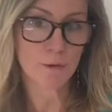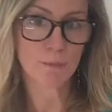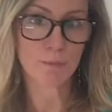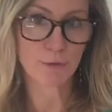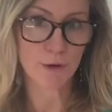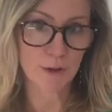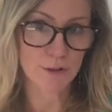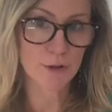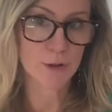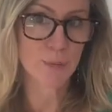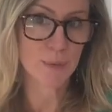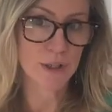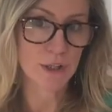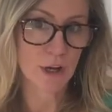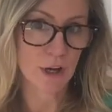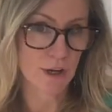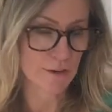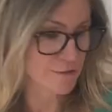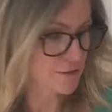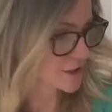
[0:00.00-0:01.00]
brother went
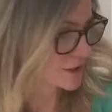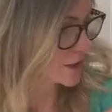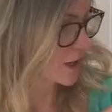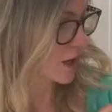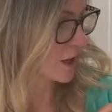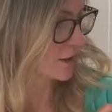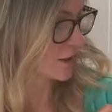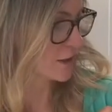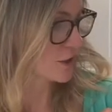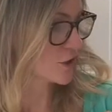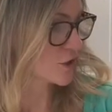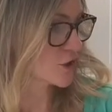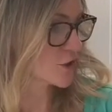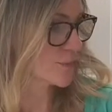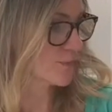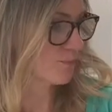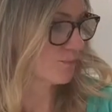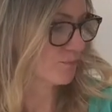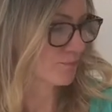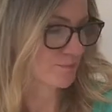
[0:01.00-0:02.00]
off to college.
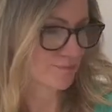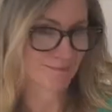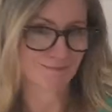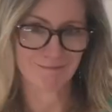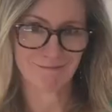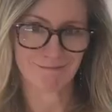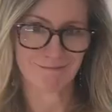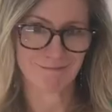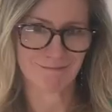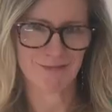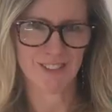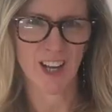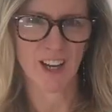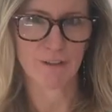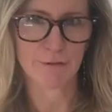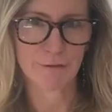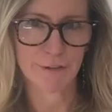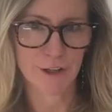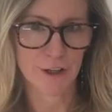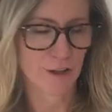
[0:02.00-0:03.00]

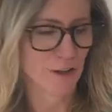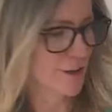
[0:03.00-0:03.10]
Not fair,